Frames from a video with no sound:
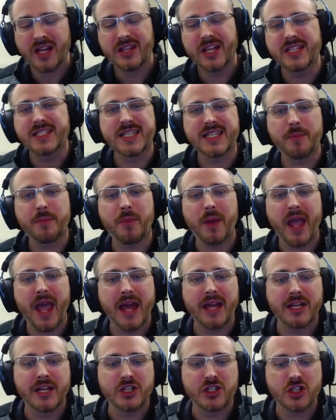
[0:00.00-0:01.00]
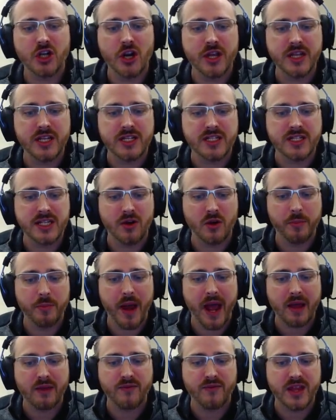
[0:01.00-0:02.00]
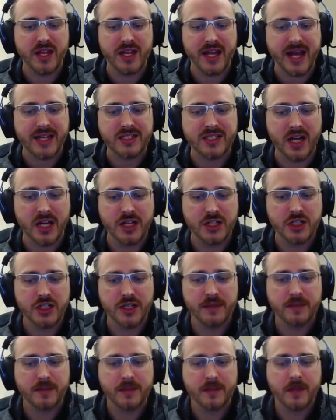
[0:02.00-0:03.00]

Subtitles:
Let's skip ahead and show you the secret path for the next dungeon.